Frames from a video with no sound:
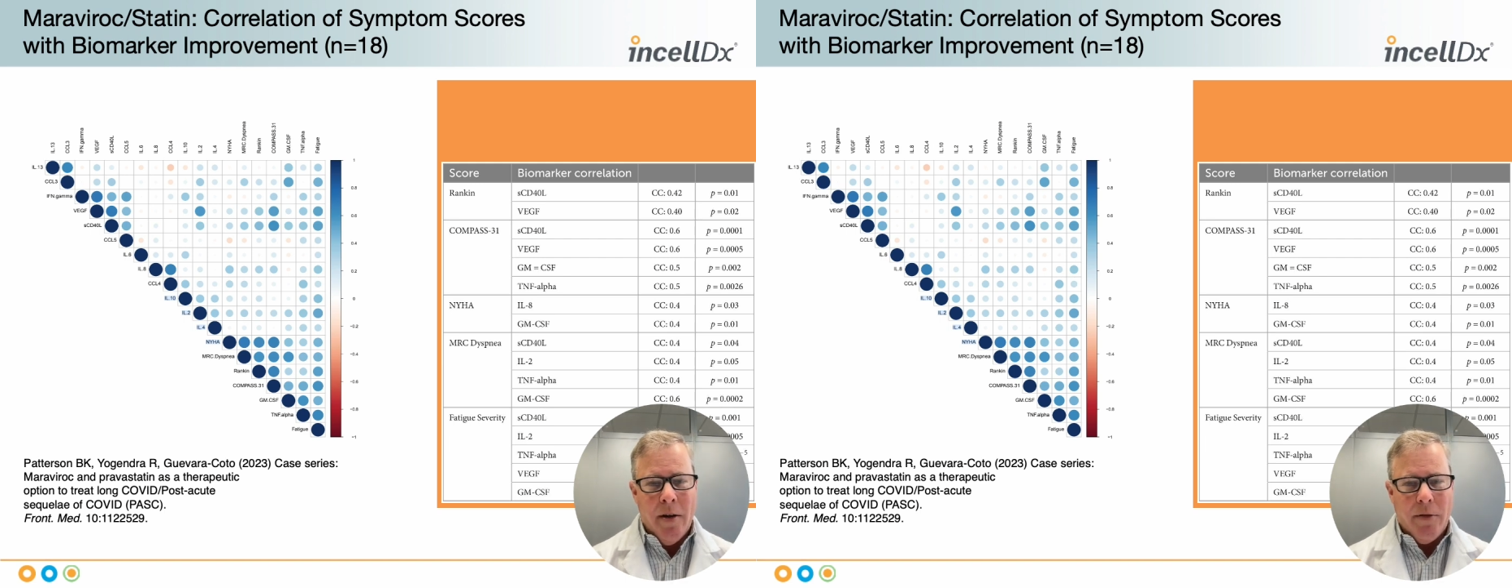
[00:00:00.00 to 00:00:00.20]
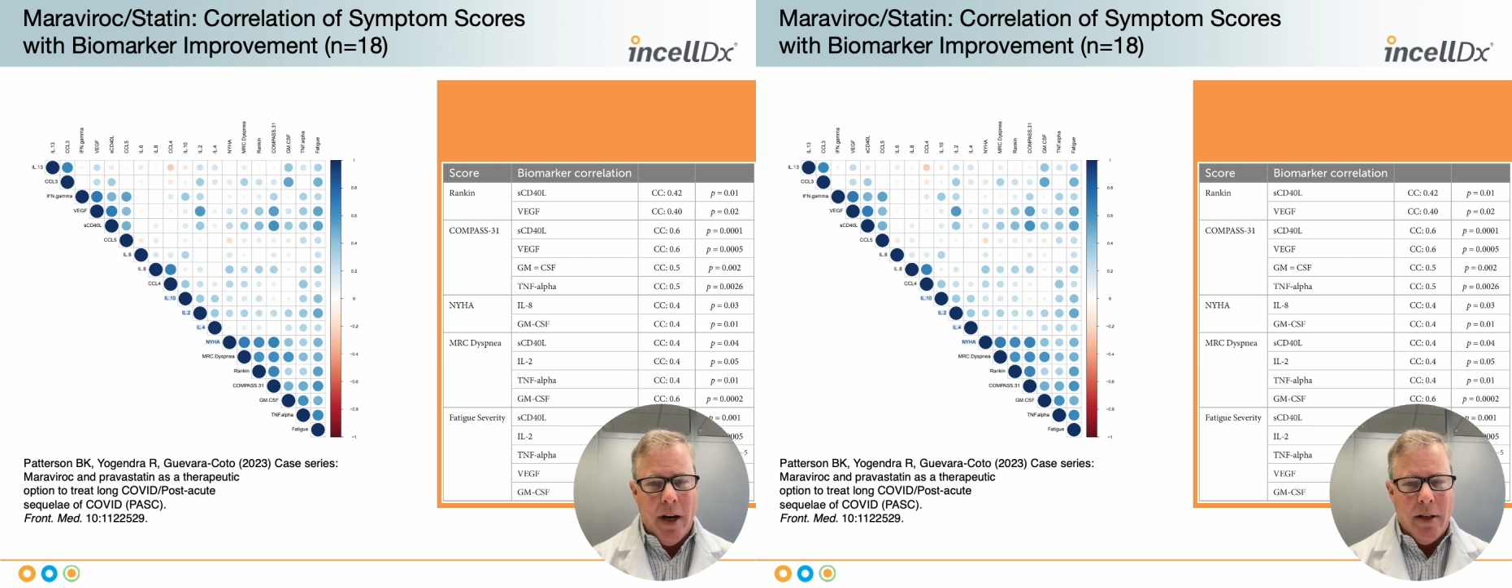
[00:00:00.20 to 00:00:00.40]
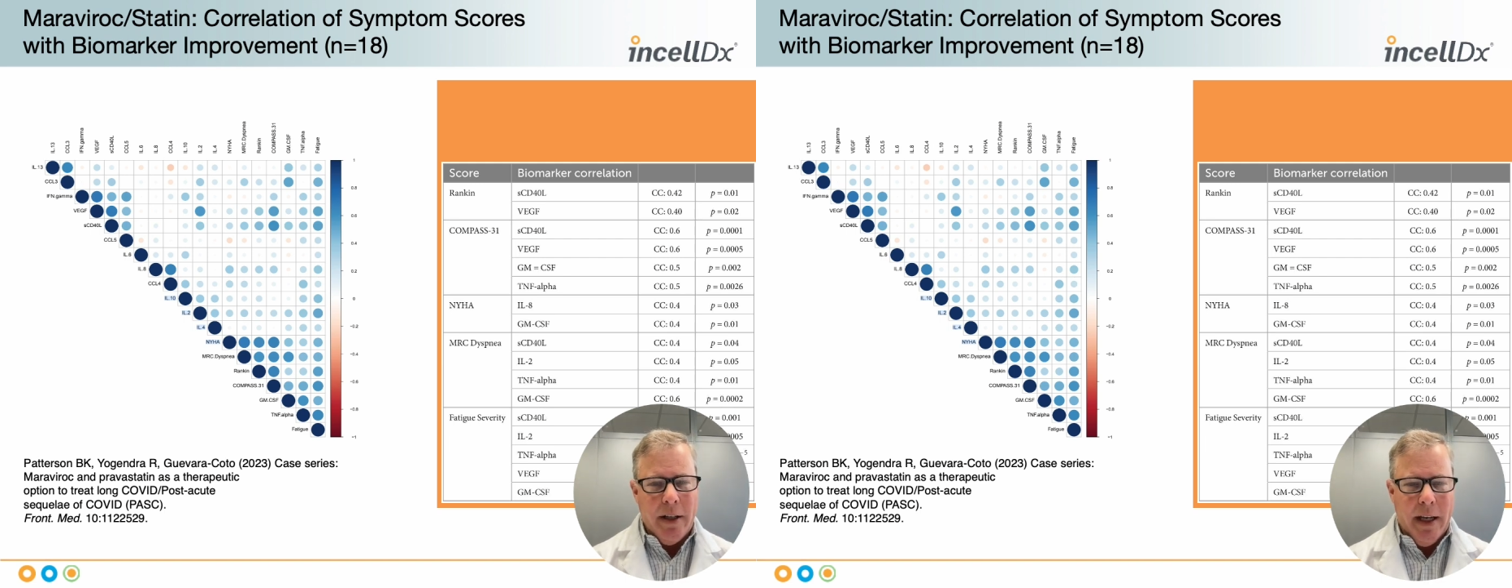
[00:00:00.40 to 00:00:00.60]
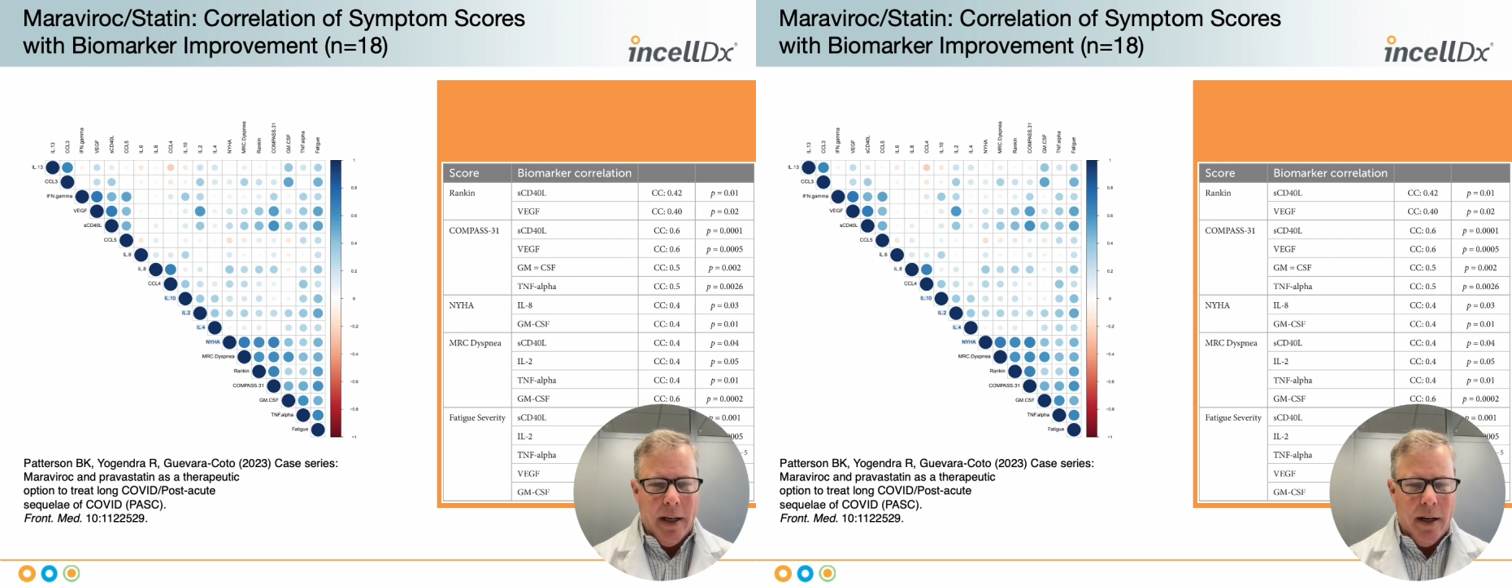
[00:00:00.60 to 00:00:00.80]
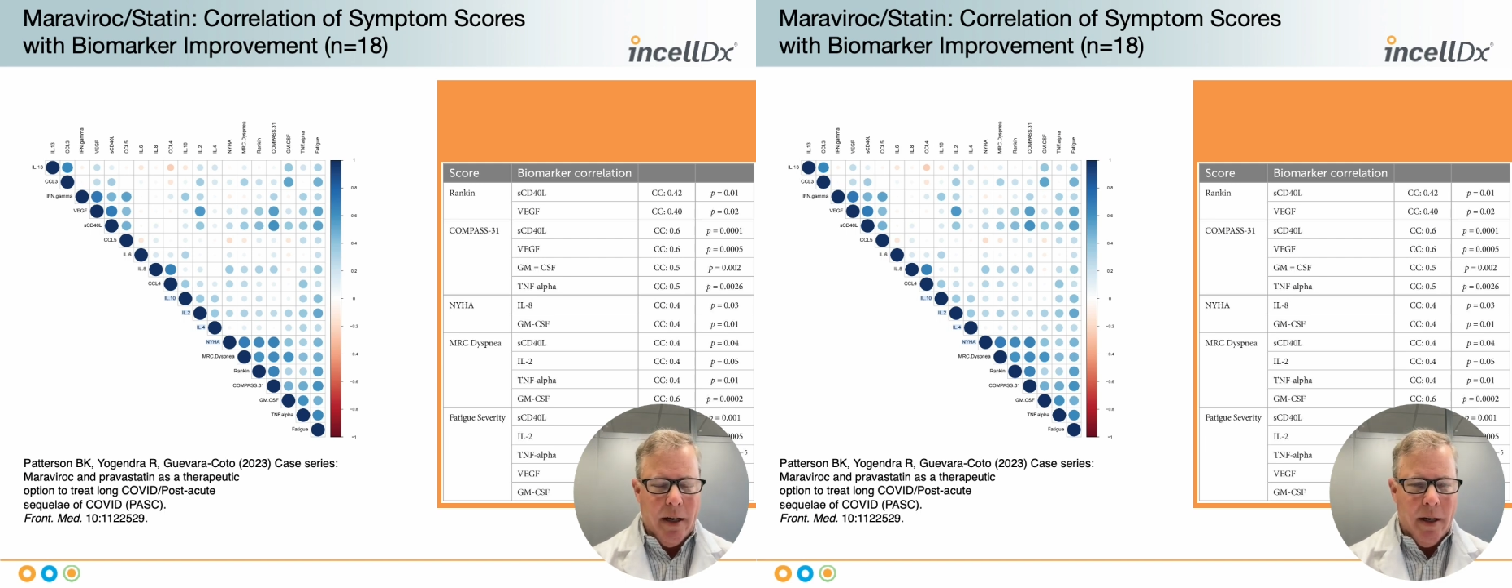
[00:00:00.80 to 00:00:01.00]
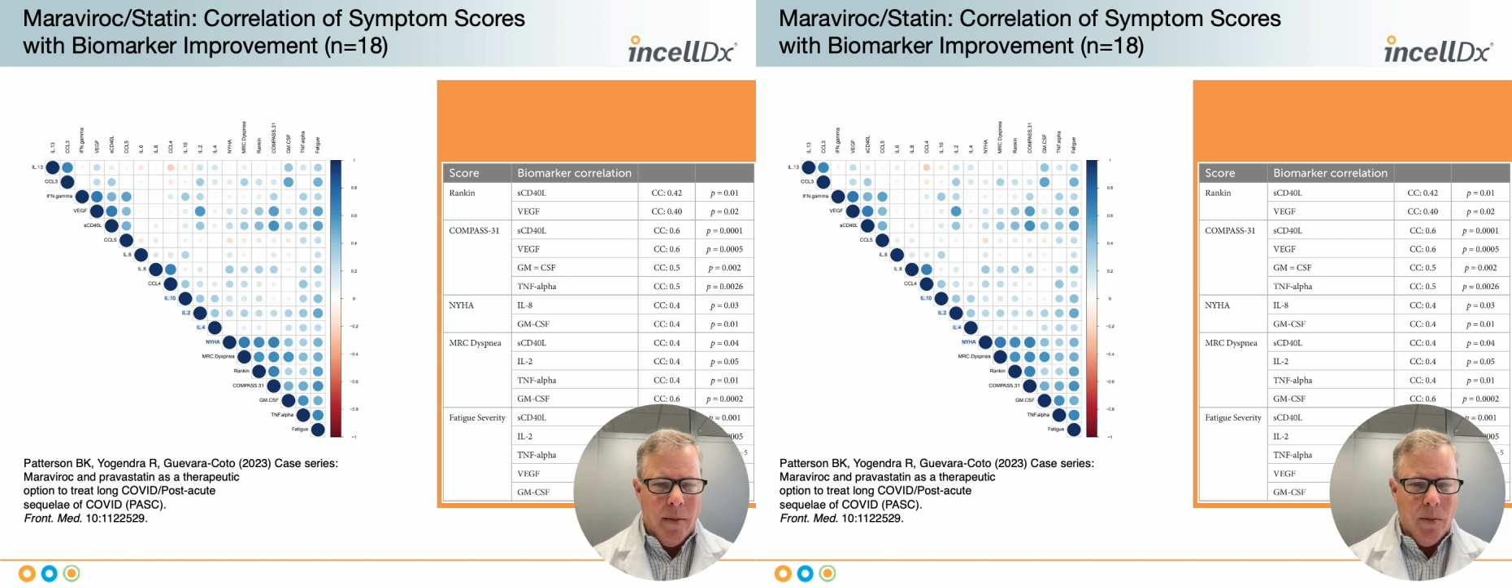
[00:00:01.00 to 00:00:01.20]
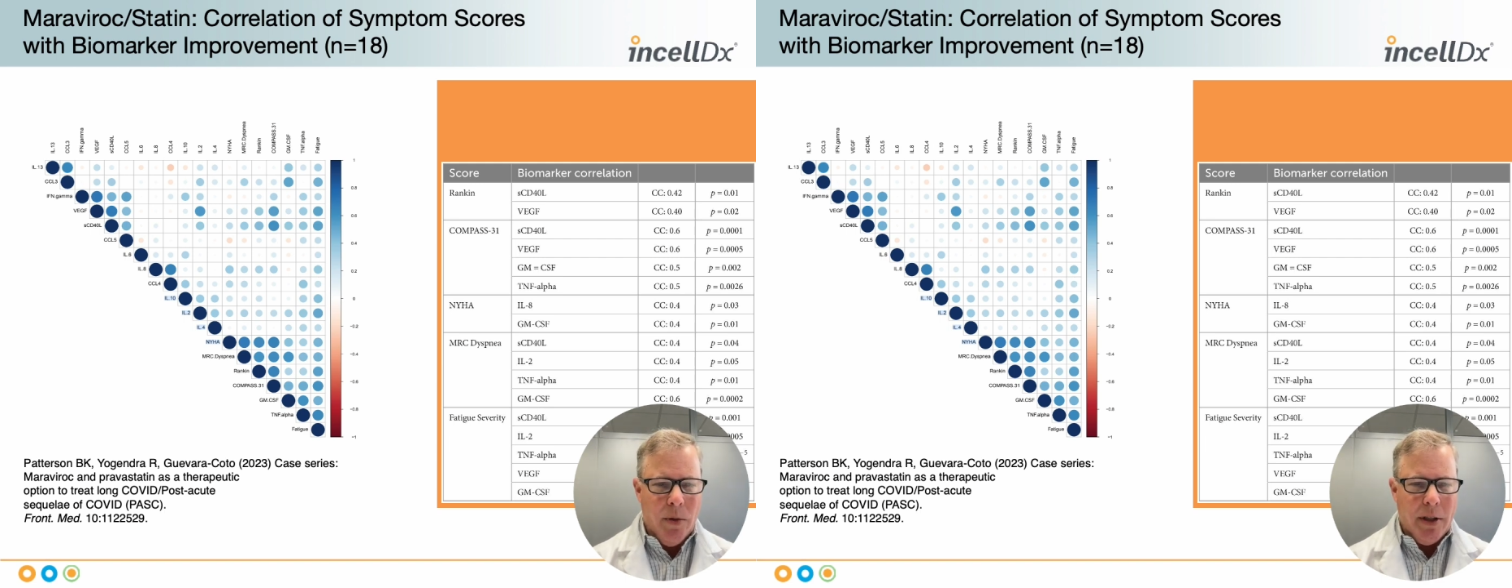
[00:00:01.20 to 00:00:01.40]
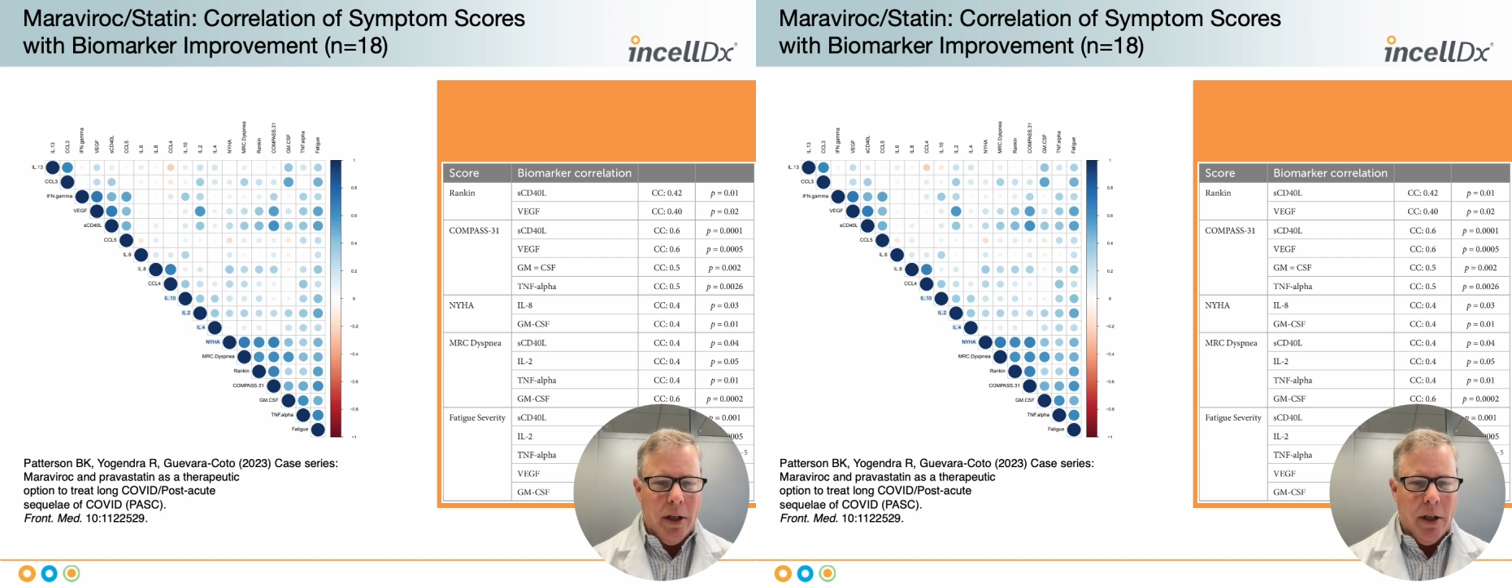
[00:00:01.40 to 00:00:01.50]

frankly, was